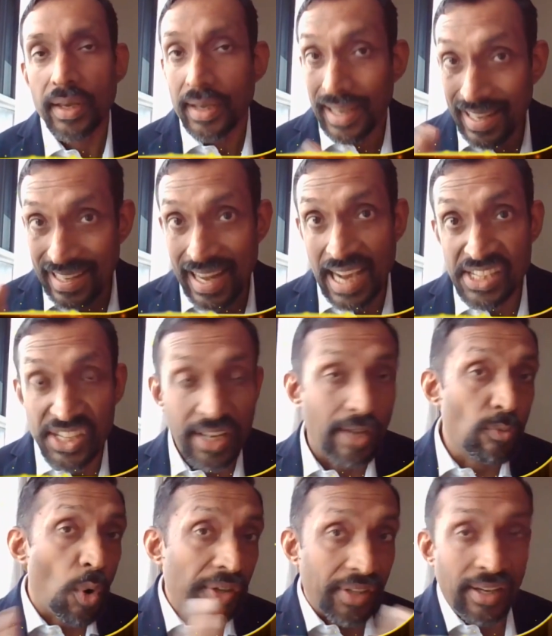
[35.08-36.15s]
In lighting and
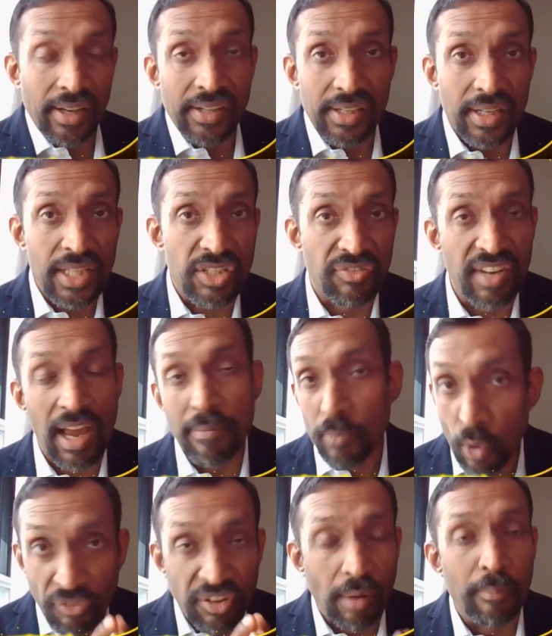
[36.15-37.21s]
water heaters, we have
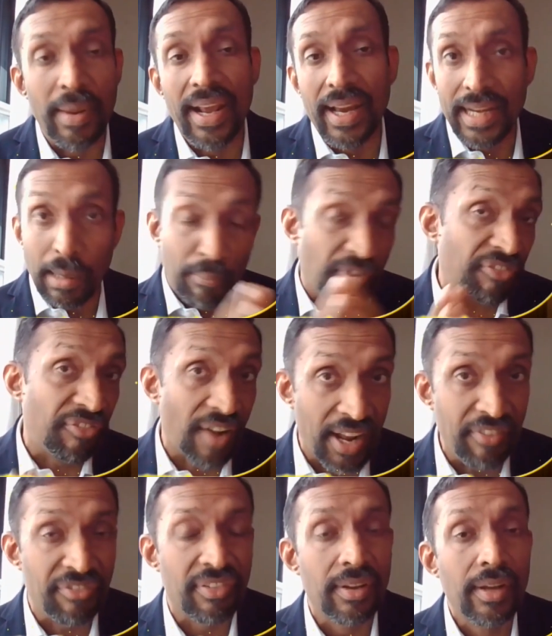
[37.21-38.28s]
moved from being a number
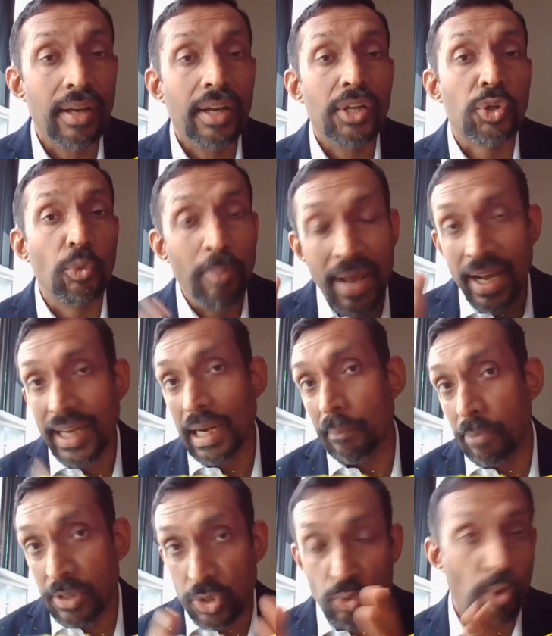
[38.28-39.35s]
five to being a
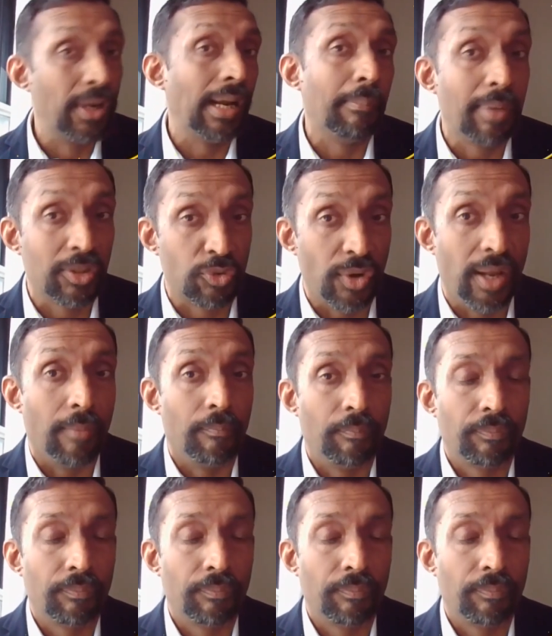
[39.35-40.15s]
number two or number three.